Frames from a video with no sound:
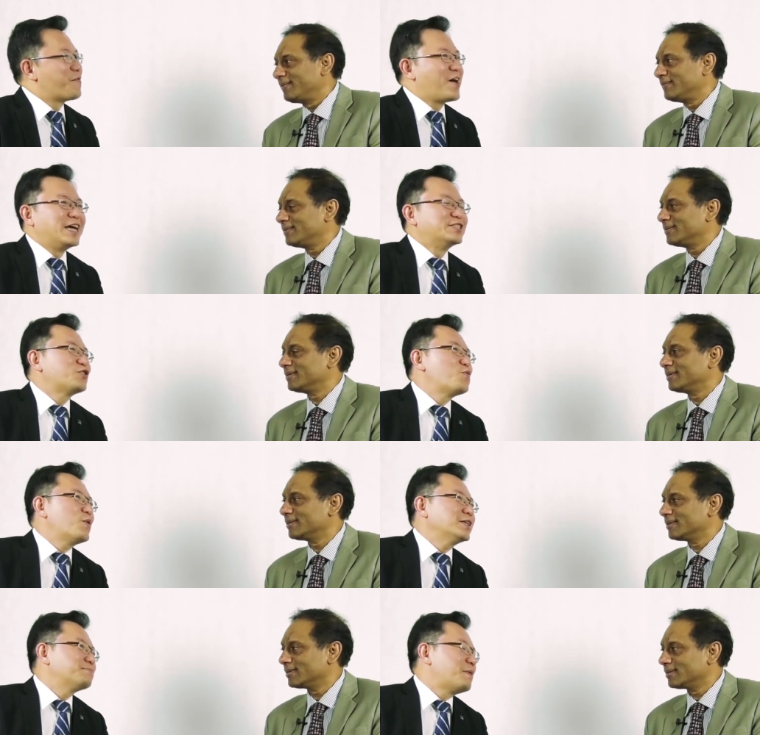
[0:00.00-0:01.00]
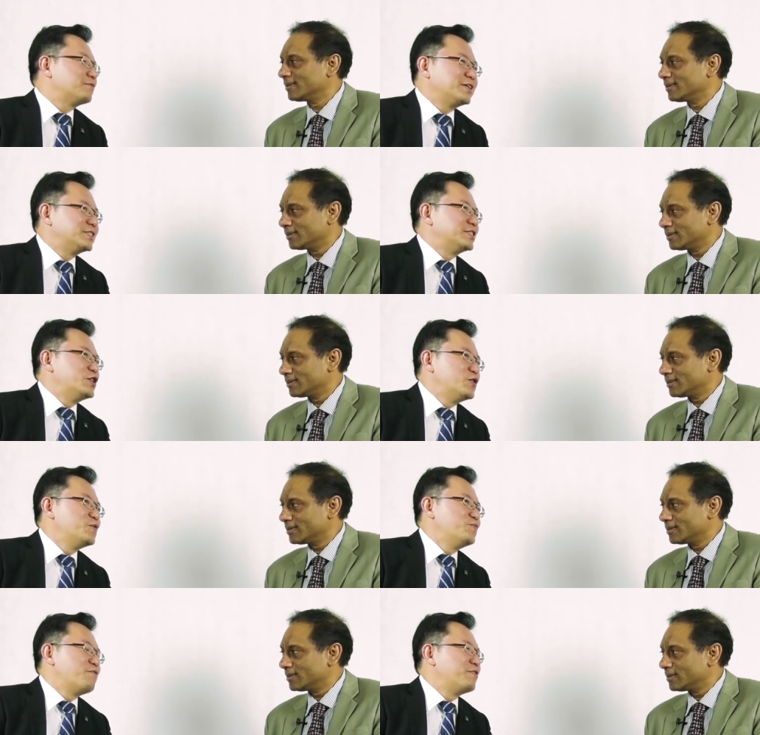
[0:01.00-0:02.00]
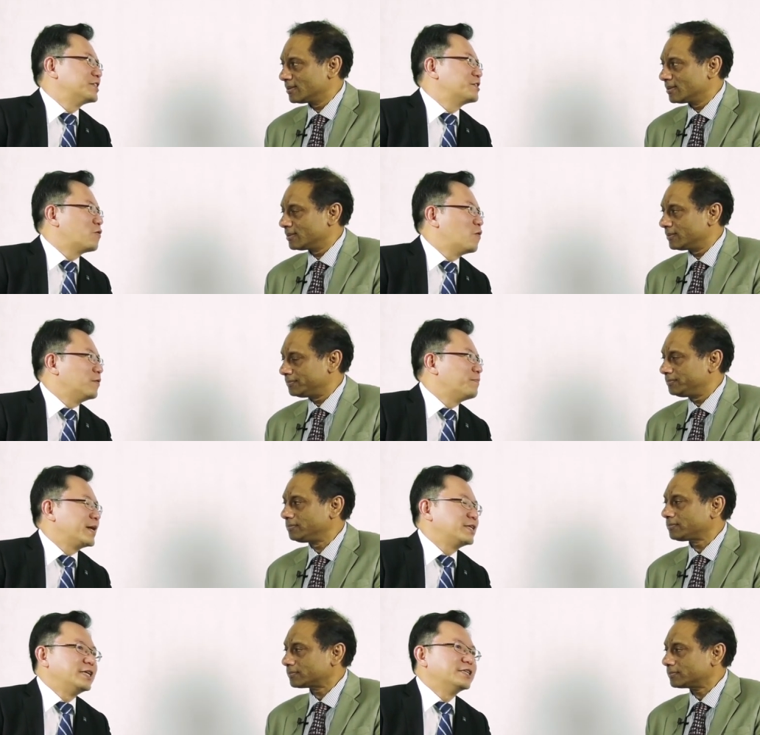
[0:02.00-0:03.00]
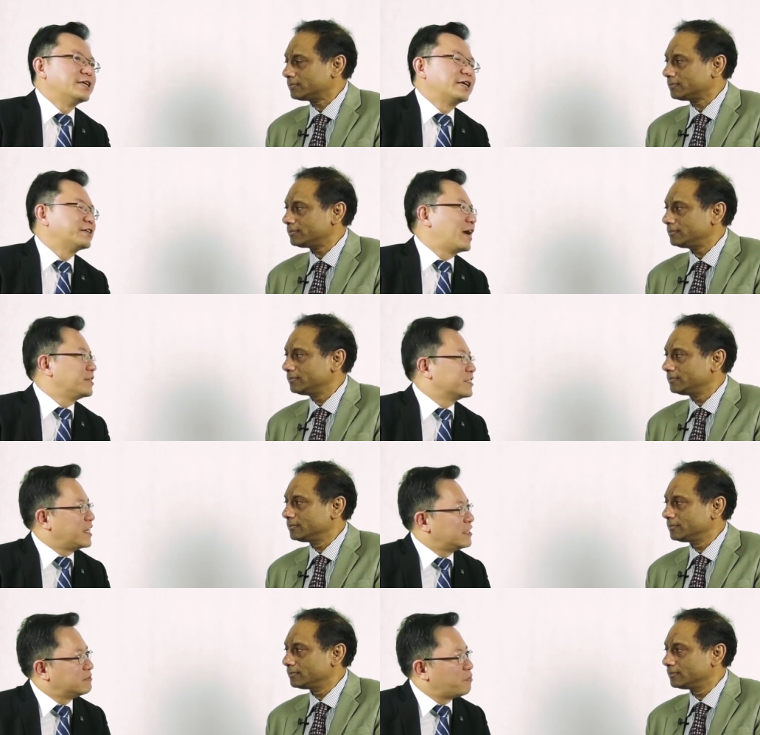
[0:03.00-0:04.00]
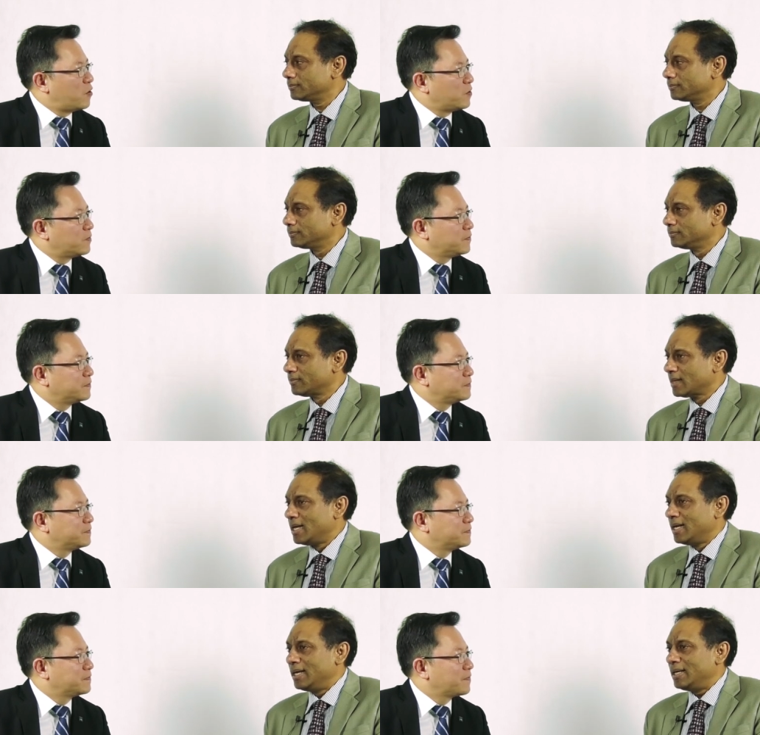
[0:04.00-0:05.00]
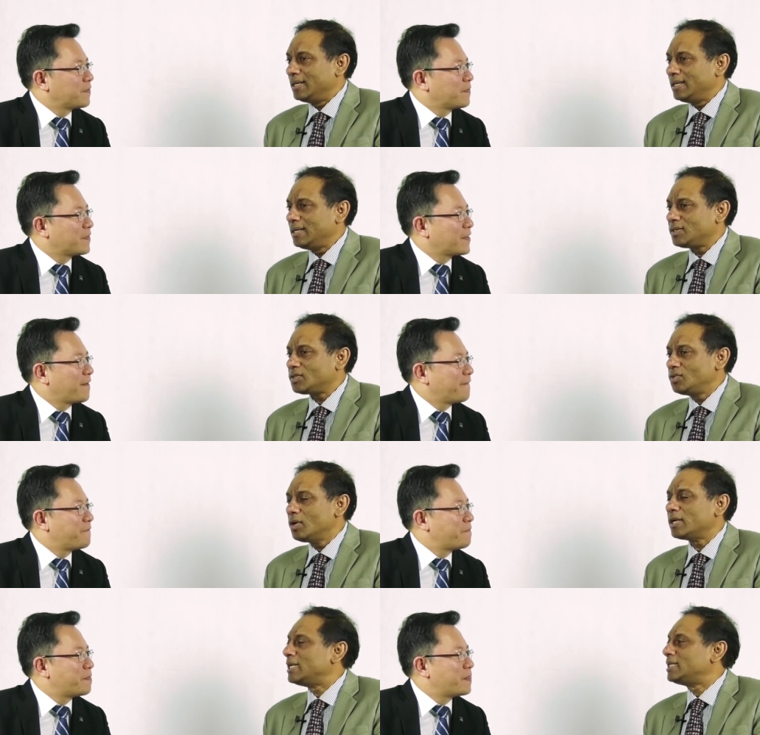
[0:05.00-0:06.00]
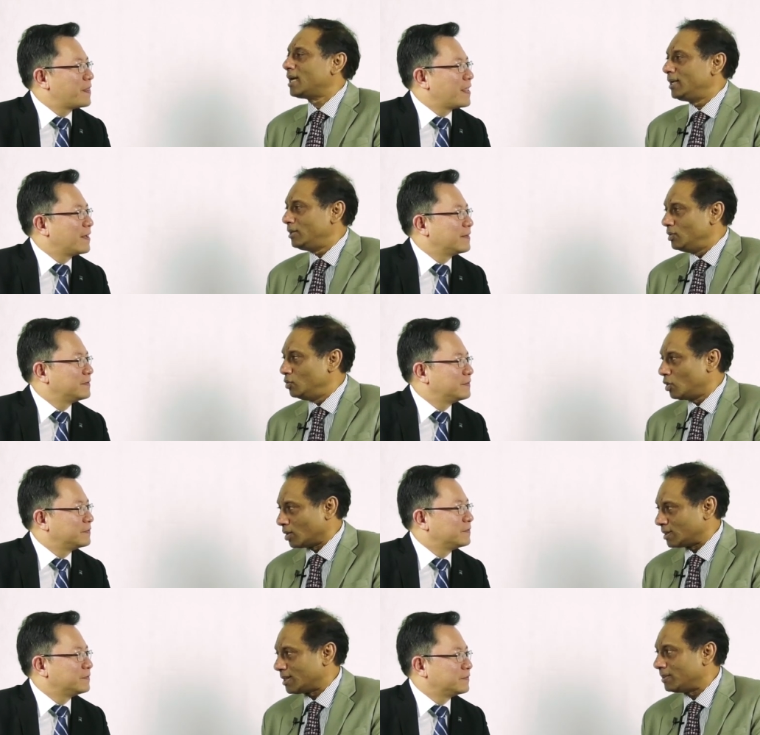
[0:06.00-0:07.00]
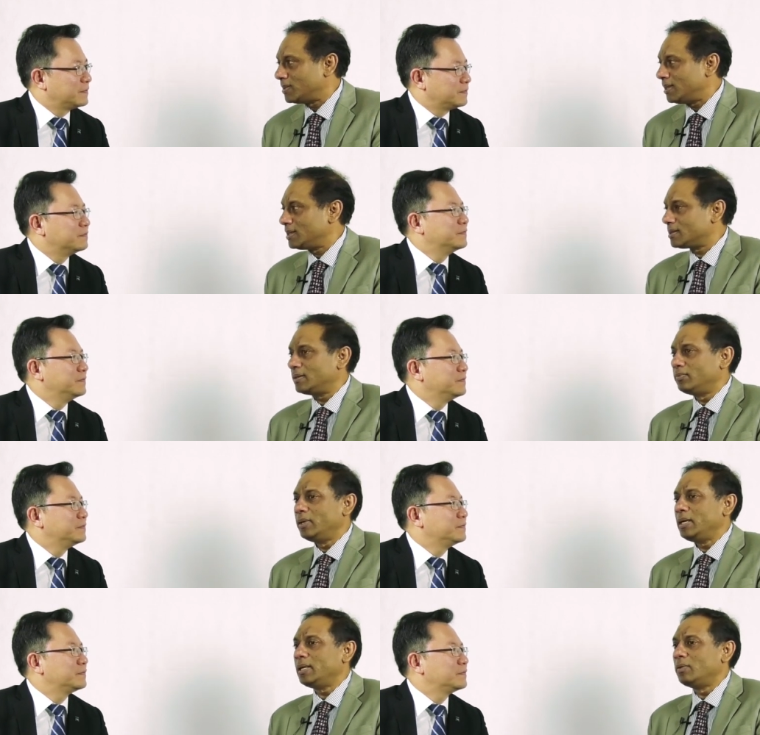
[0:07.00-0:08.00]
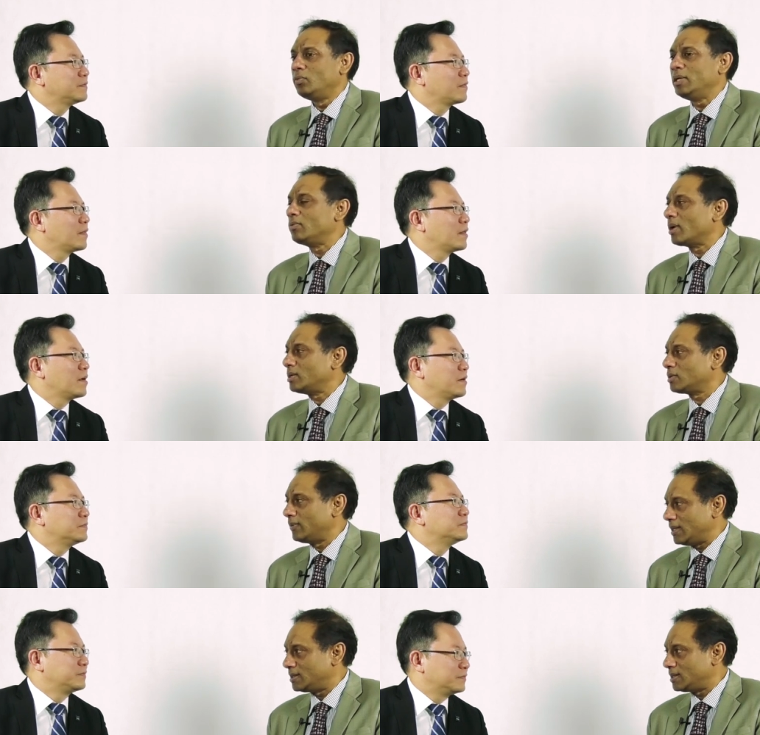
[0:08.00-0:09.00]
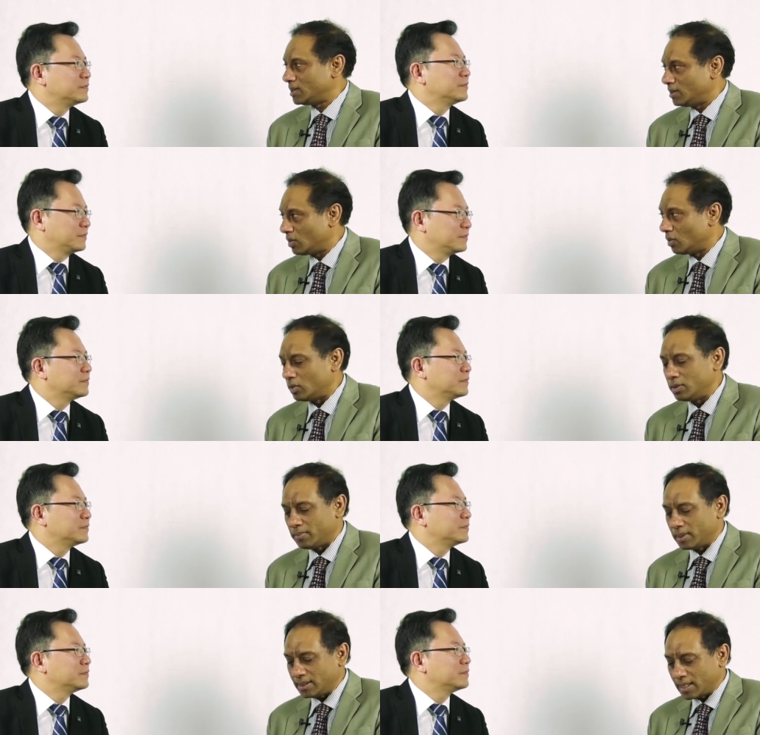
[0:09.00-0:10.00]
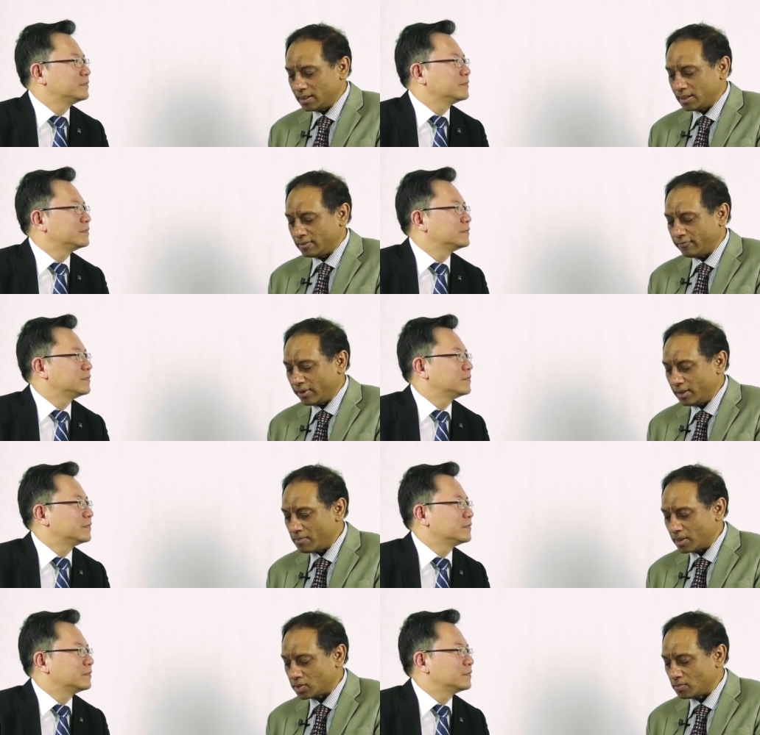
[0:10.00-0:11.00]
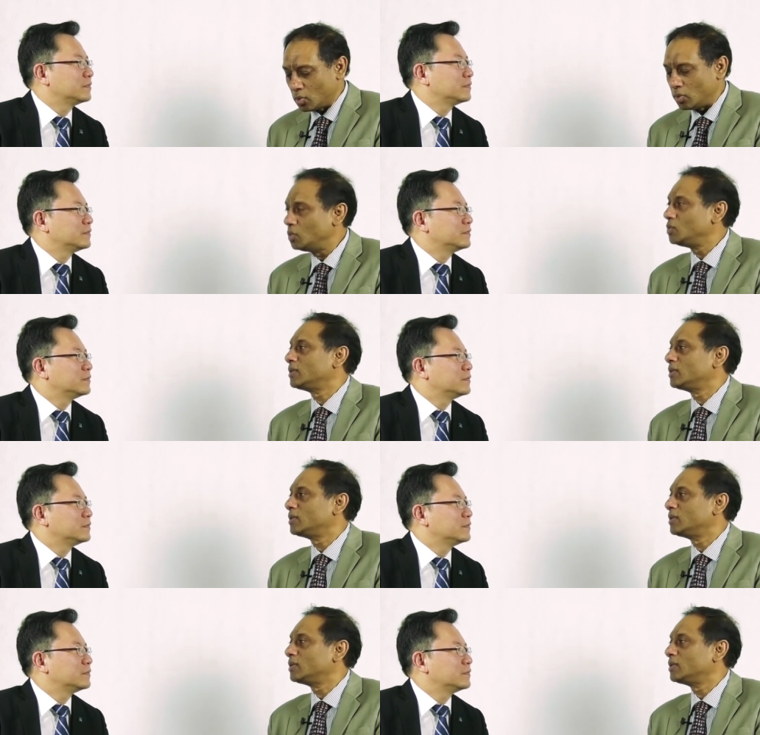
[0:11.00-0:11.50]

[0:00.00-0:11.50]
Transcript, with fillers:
Speaker 1: Right, so what about this new rewritten code by the International Ethics Standards
Speaker 2: it's not an entirely new concept. It's mm -hmm. really a rewrite of the existing code, but done in a very much more